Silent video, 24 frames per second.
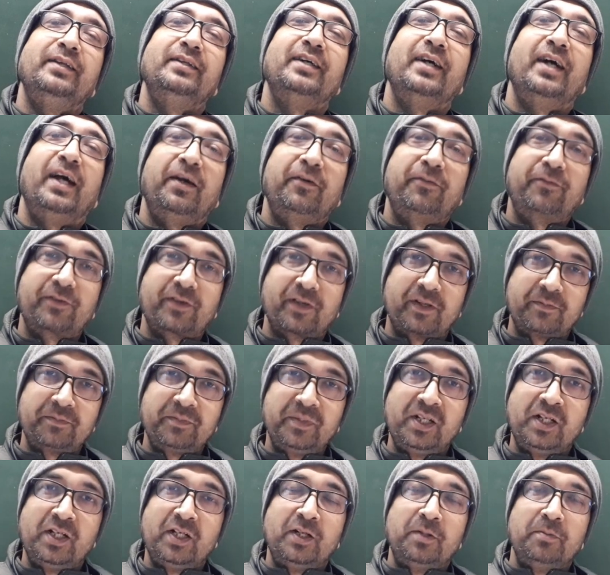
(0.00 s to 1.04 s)
the F term
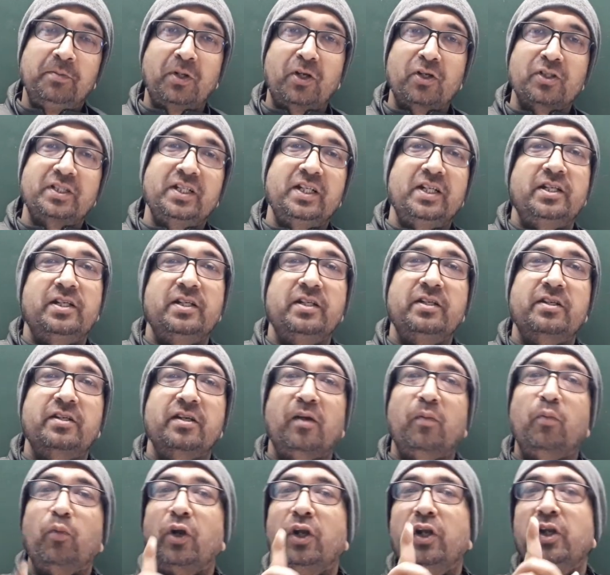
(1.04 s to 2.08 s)
because in D
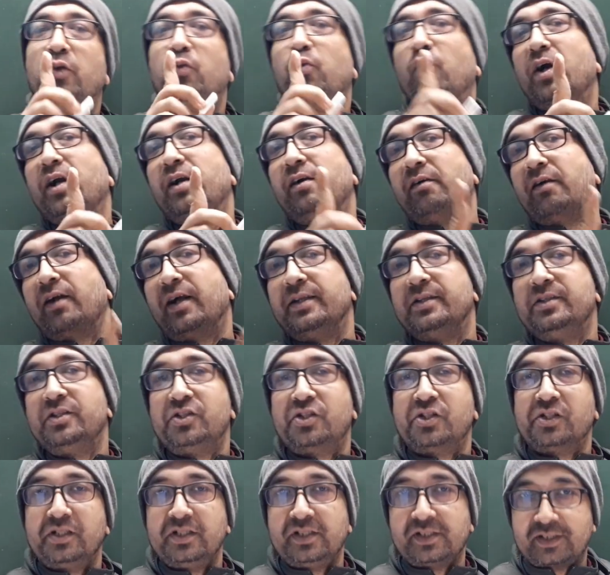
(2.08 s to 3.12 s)
term only one
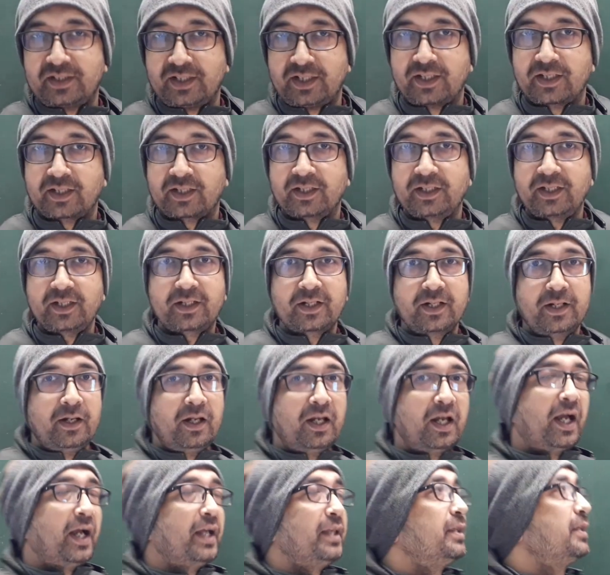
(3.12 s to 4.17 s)
transition is there, correct?
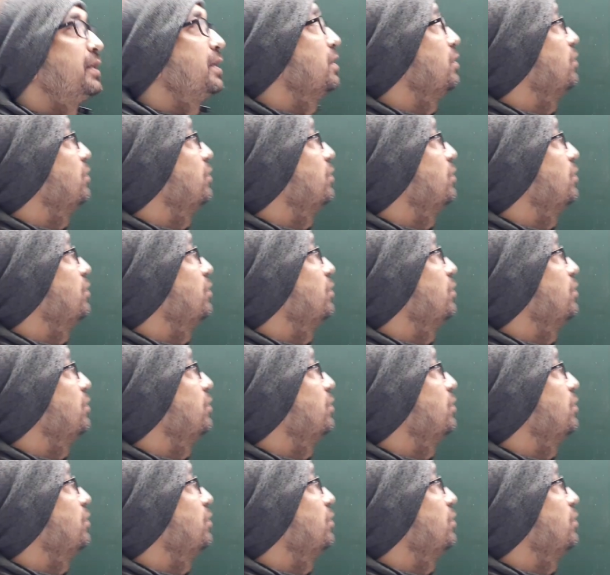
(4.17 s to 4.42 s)
And then